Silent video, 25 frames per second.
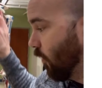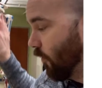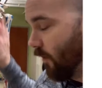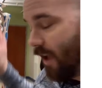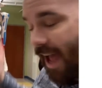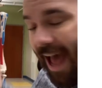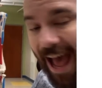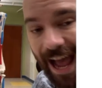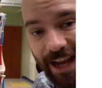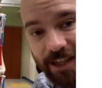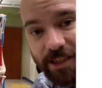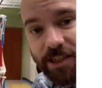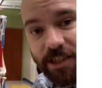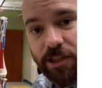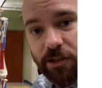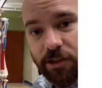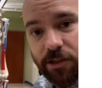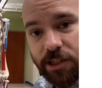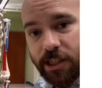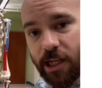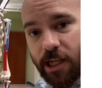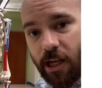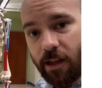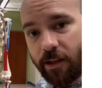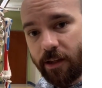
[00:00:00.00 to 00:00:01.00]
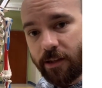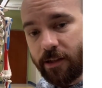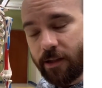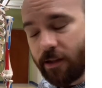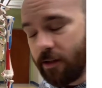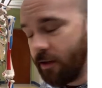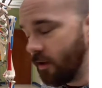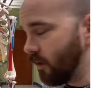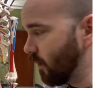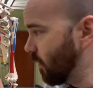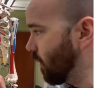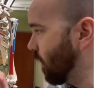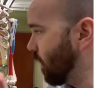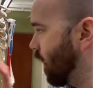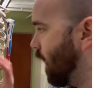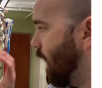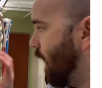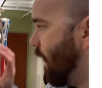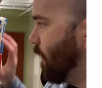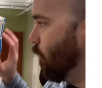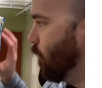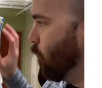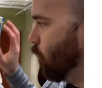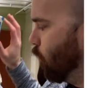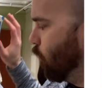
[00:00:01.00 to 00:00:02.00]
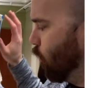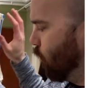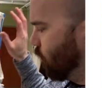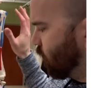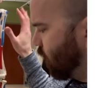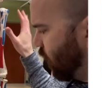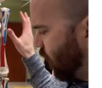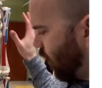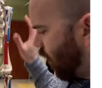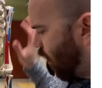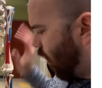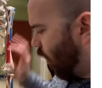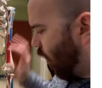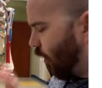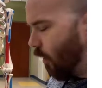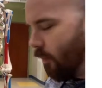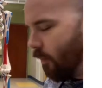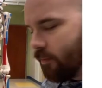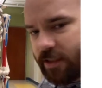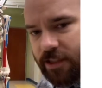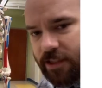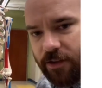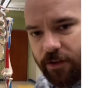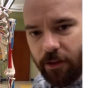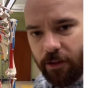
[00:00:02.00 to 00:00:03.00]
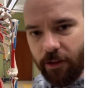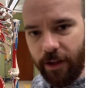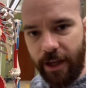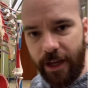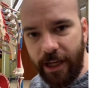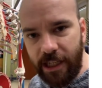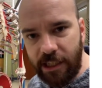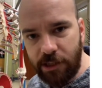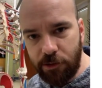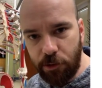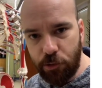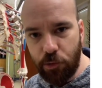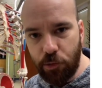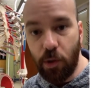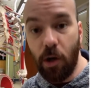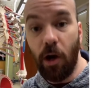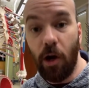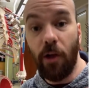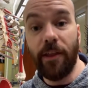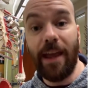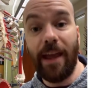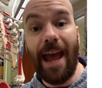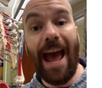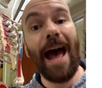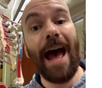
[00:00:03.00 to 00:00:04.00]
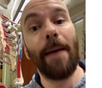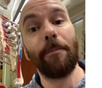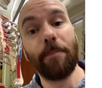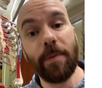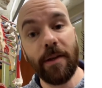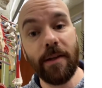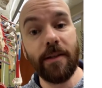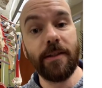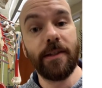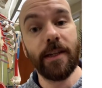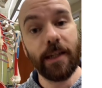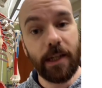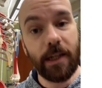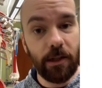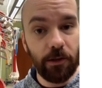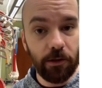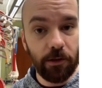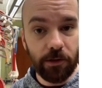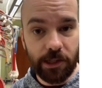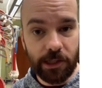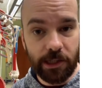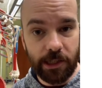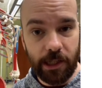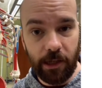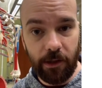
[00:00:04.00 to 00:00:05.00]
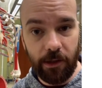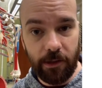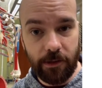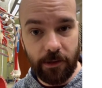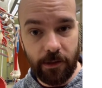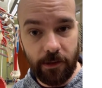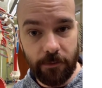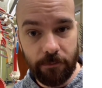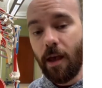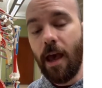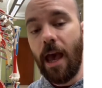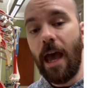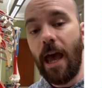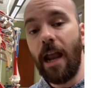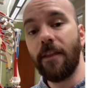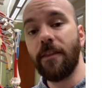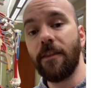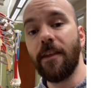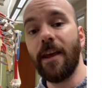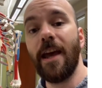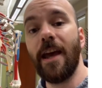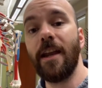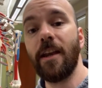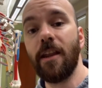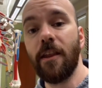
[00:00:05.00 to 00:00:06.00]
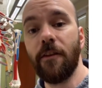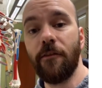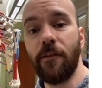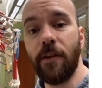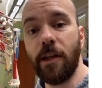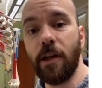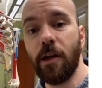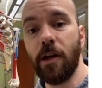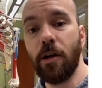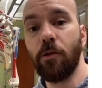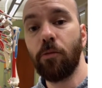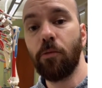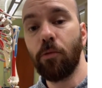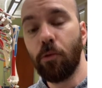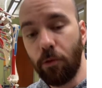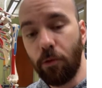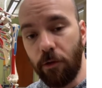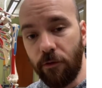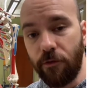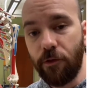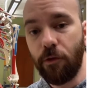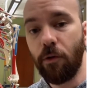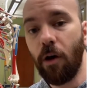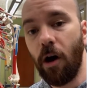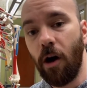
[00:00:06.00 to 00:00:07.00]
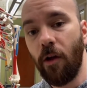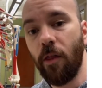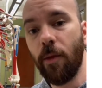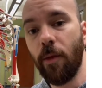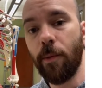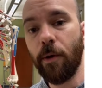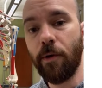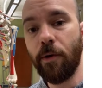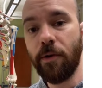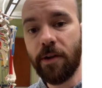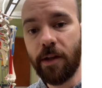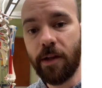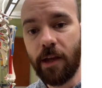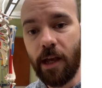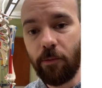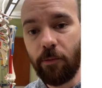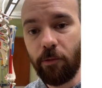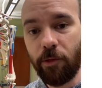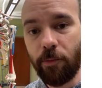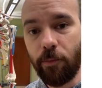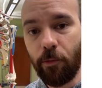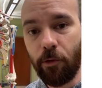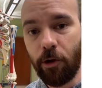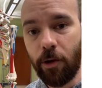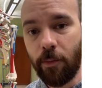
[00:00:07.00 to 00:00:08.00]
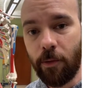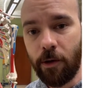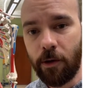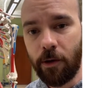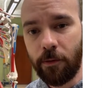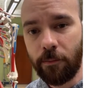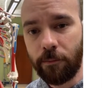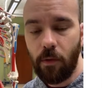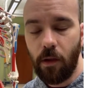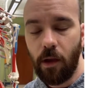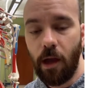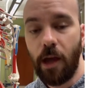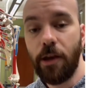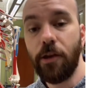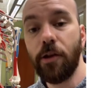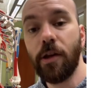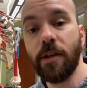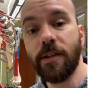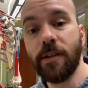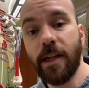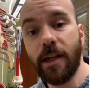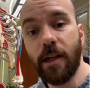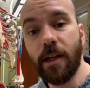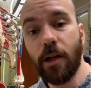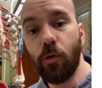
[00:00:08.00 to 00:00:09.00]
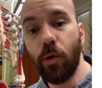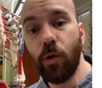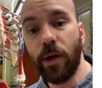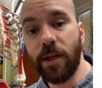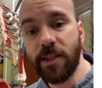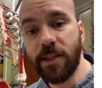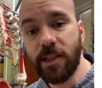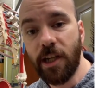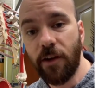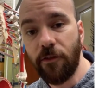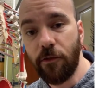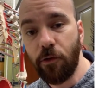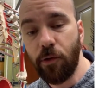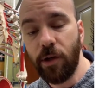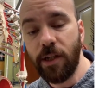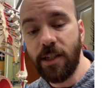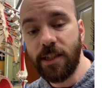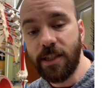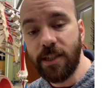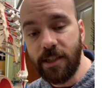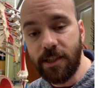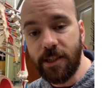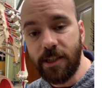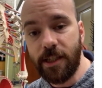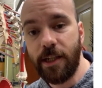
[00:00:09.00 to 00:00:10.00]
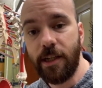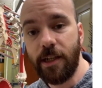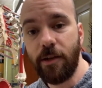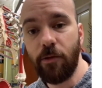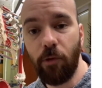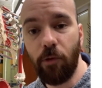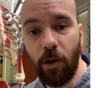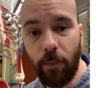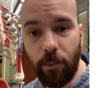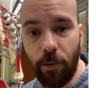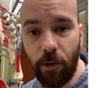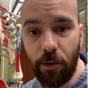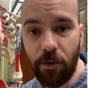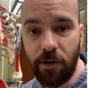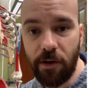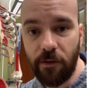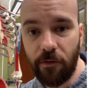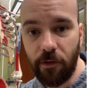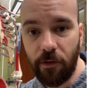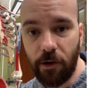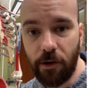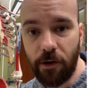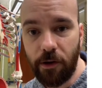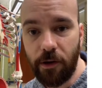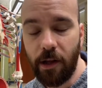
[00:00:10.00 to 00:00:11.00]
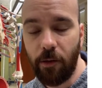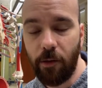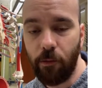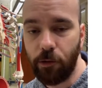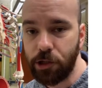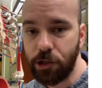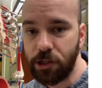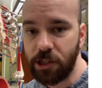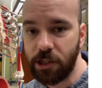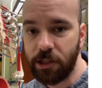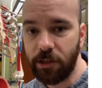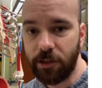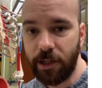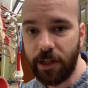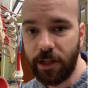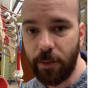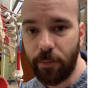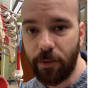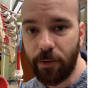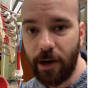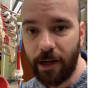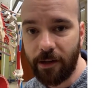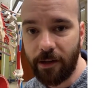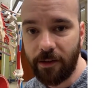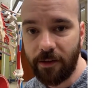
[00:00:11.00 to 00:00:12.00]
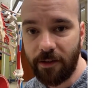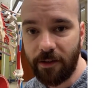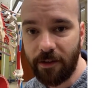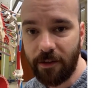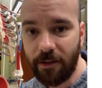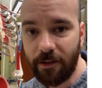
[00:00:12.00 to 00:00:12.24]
axial skeleton. And then we'll move to the arms and the legs, which we call the appendicular skeleton. And at the end of the video, we'll review all the bones again with Mortimer. And you can take a quick self-quiz to see what bones you've learned and what you still need to practice.